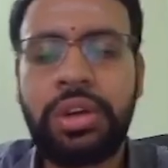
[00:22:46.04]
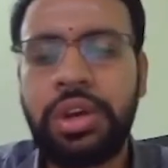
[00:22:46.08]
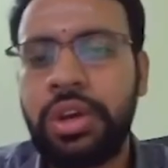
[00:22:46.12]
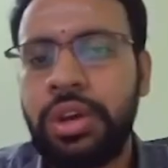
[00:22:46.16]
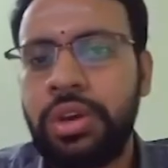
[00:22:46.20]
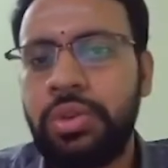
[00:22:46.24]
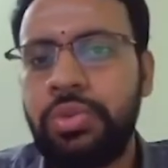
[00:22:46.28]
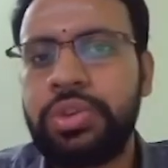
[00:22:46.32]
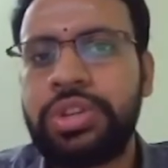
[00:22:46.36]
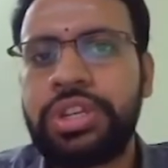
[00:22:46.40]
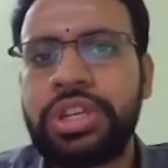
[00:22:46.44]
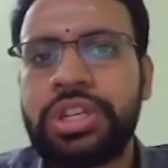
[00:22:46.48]

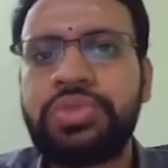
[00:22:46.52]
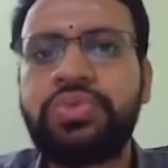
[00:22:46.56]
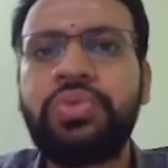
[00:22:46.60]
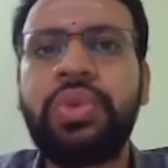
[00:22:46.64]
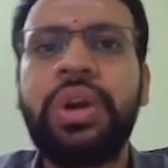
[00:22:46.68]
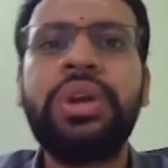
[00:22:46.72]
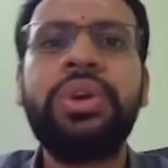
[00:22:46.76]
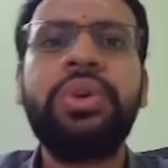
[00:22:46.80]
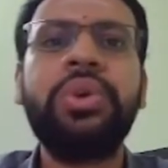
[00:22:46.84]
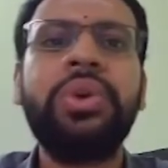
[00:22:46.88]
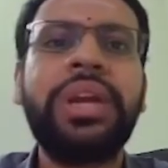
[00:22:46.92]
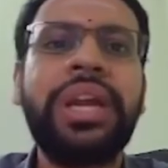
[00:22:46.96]
We just
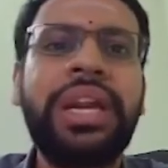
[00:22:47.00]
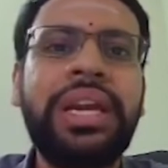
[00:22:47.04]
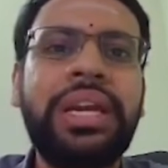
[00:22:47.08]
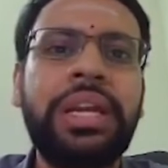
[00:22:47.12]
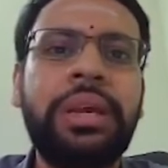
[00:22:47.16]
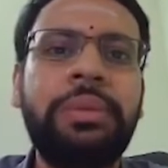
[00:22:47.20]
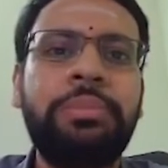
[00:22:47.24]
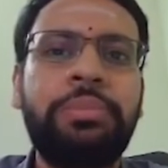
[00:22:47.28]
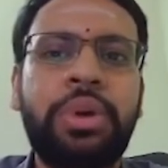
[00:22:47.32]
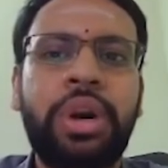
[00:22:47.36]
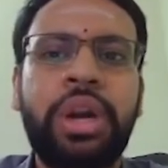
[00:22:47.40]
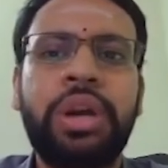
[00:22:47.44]
want to get a
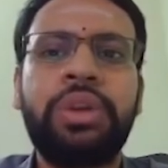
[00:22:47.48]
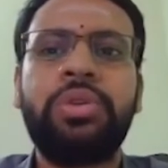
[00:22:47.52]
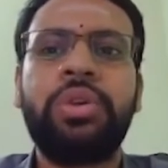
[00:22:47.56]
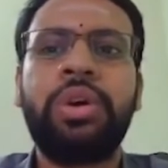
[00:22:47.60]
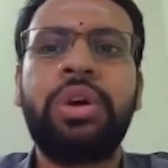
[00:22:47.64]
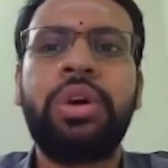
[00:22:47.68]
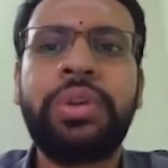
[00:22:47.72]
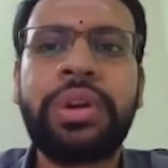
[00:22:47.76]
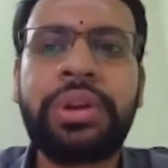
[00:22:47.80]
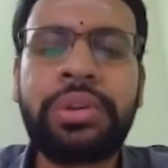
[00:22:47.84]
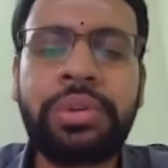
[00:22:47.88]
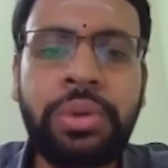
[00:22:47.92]
broad
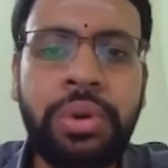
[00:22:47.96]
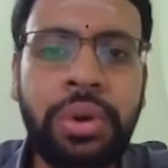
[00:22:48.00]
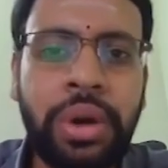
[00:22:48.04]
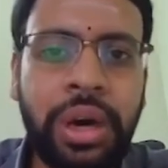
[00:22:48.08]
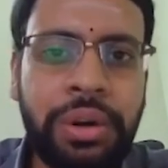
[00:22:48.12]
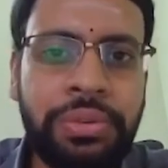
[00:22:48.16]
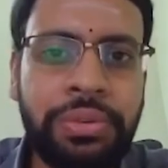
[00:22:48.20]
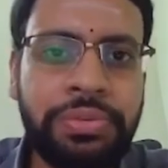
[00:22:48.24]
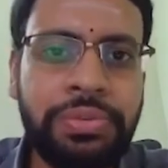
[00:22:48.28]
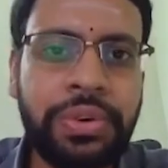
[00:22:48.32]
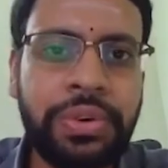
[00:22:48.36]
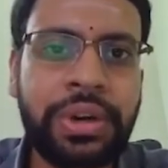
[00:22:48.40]
overview
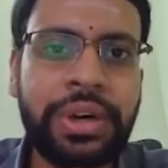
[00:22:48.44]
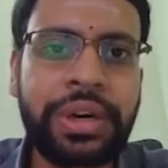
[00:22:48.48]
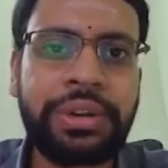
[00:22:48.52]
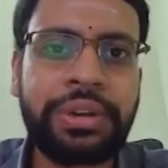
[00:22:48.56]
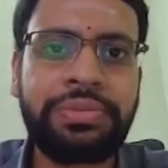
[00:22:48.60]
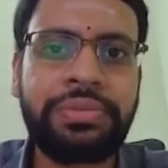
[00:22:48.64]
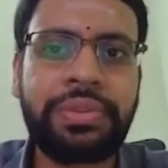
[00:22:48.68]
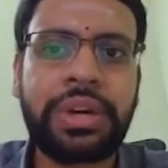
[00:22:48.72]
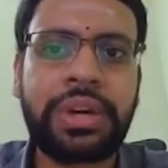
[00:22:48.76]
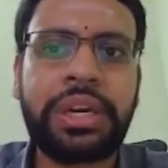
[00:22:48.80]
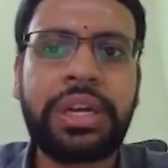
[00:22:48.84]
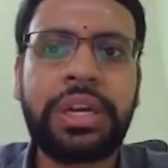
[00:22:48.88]
of
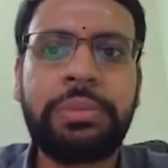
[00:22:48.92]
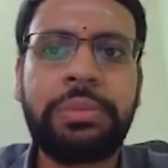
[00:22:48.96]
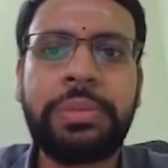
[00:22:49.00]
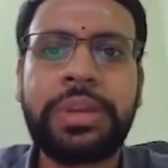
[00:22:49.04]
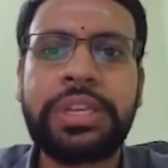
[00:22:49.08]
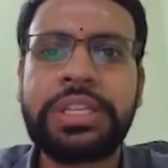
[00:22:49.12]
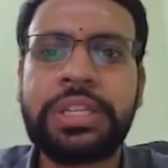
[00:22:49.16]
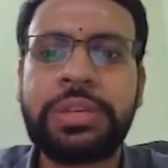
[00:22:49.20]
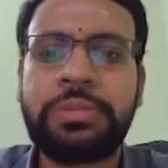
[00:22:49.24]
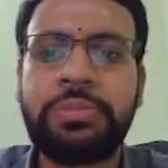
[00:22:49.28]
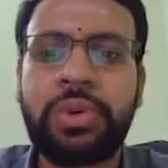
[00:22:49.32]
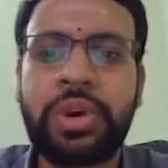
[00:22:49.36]
different
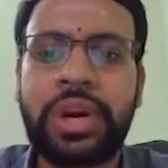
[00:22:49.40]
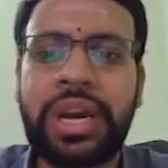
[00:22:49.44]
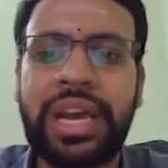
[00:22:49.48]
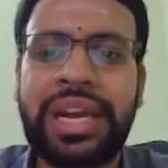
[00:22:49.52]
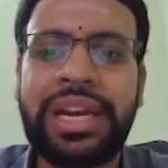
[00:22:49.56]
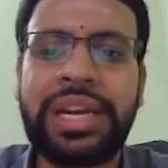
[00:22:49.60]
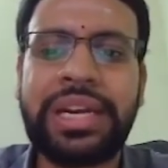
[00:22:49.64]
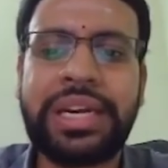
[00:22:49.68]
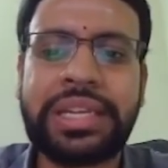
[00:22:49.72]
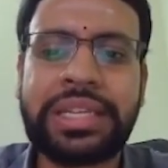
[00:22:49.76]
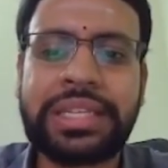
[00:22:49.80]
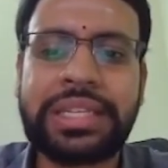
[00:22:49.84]
imaging
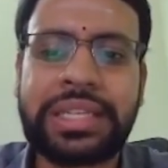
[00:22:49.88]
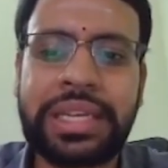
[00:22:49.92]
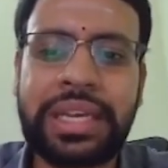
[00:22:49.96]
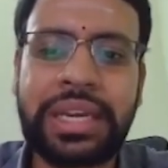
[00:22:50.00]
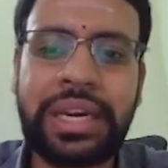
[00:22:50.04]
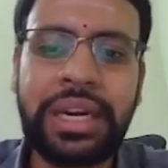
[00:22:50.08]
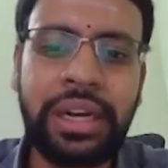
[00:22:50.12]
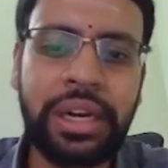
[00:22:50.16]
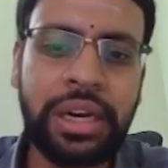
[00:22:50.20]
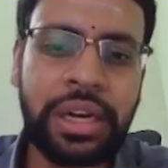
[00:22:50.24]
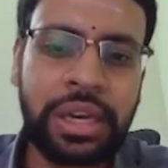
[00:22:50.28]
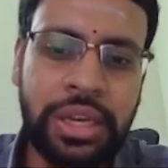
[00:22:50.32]
modalities here.